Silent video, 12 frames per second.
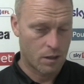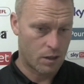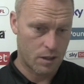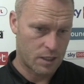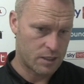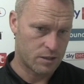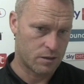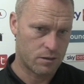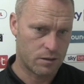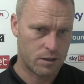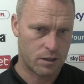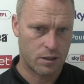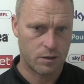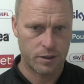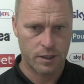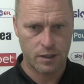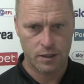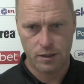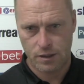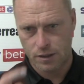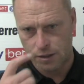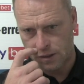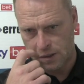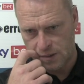Yeah, listen,
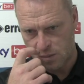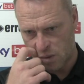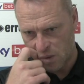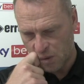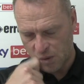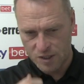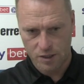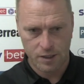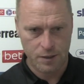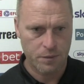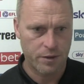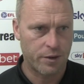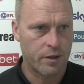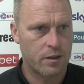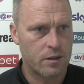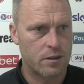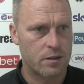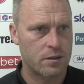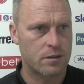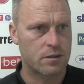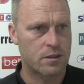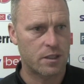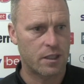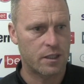he's one who can look in the mirror
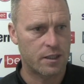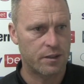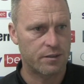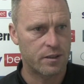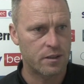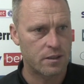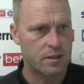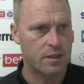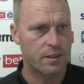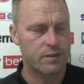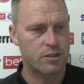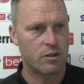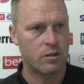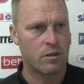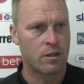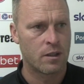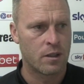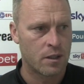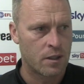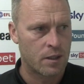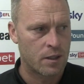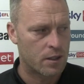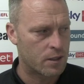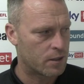and say he give his all.
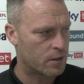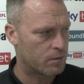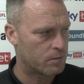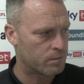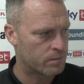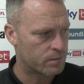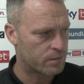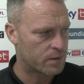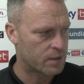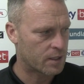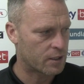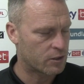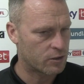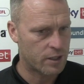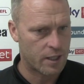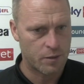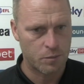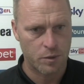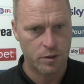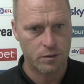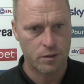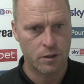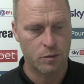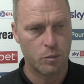And had a good game,
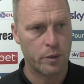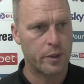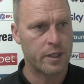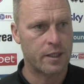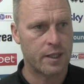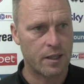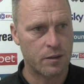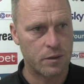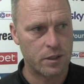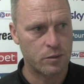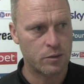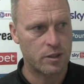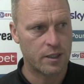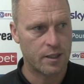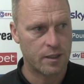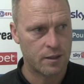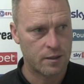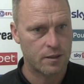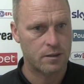but look, we win together, we lose together.